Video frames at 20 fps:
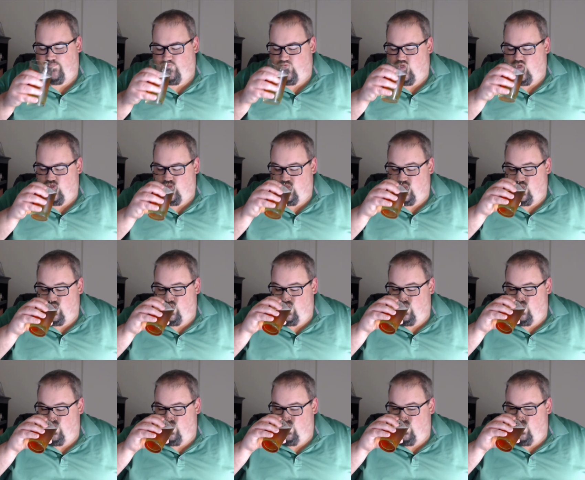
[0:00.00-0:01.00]

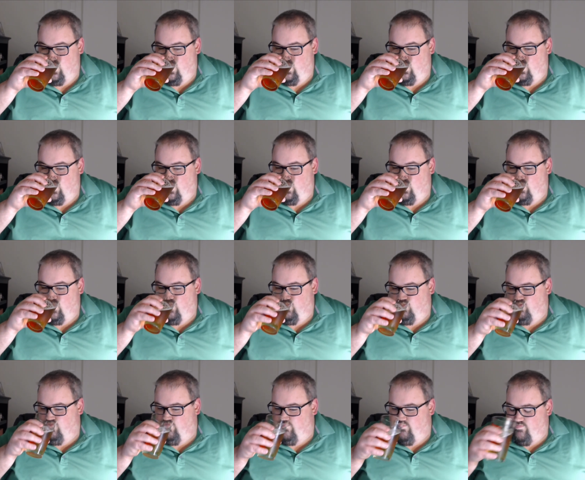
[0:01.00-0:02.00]

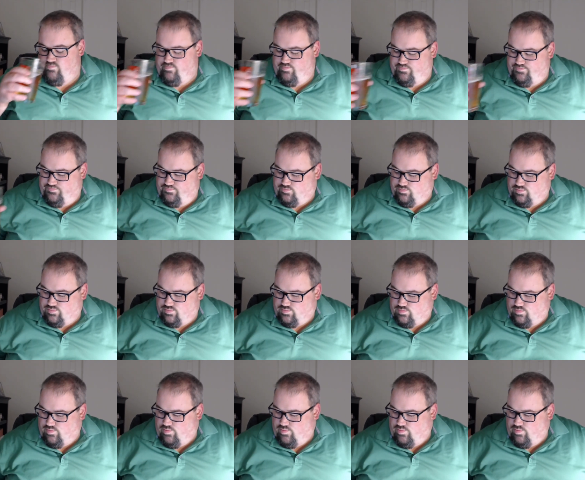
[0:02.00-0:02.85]
[no speech]